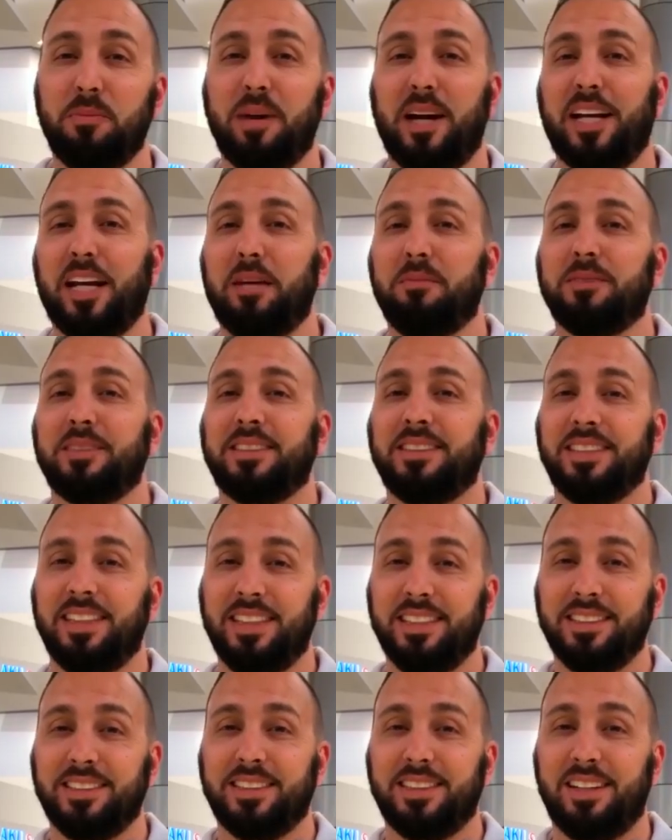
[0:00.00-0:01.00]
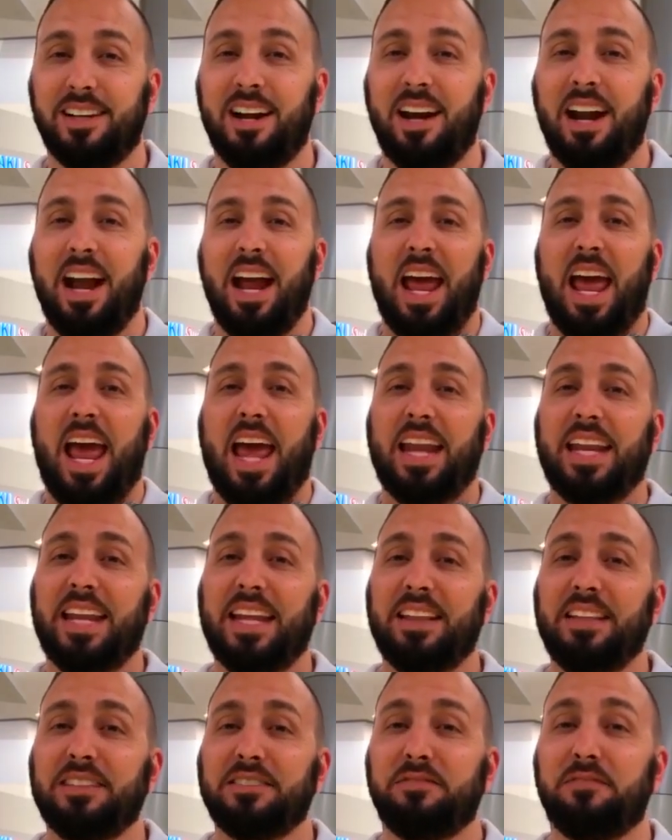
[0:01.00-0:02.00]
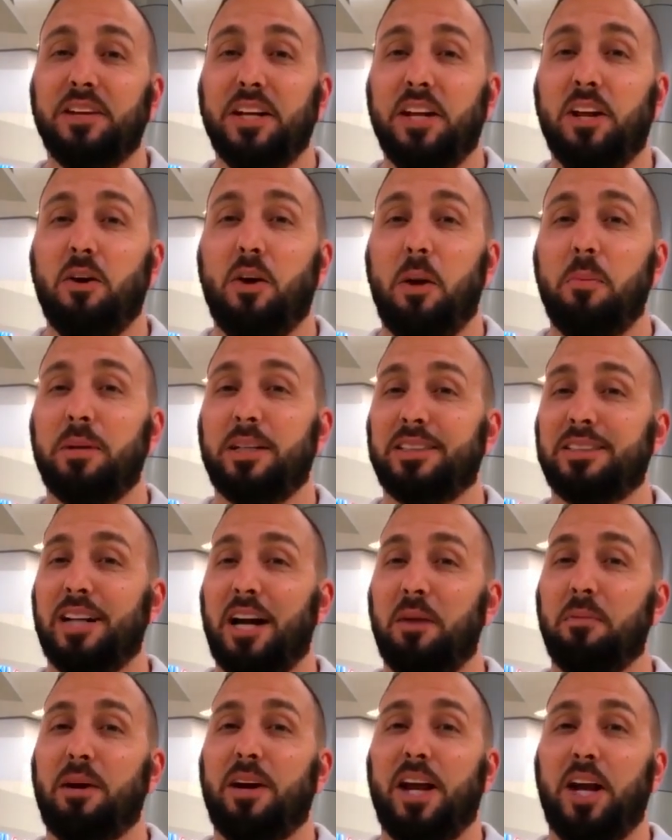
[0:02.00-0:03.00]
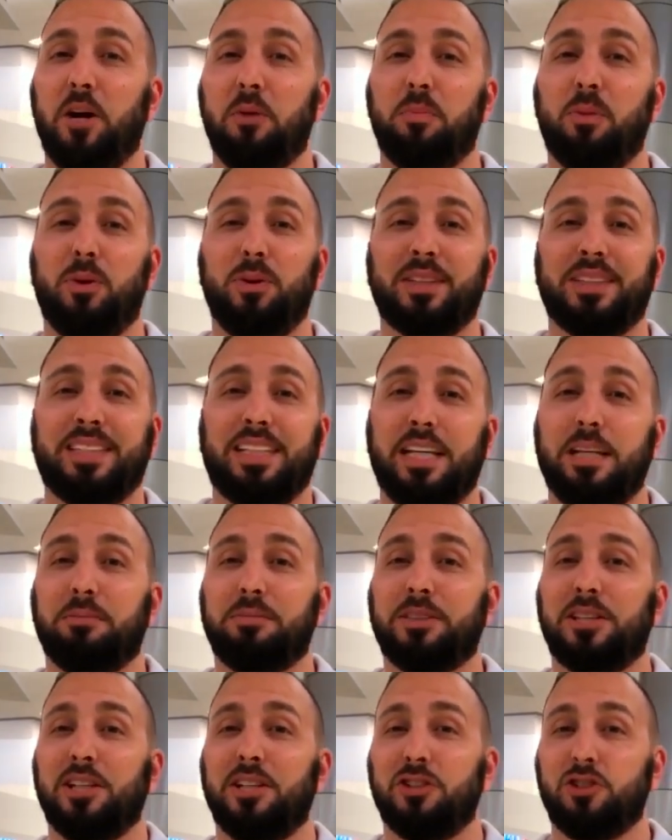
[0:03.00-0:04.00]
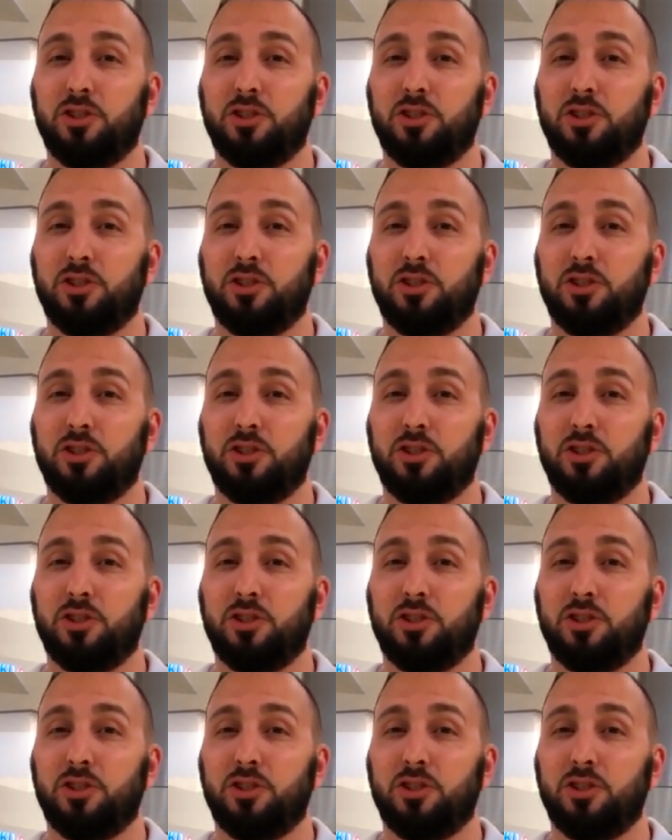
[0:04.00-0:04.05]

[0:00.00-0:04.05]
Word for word: My name is Cesar, and in this video I'm going to talk about airport tips,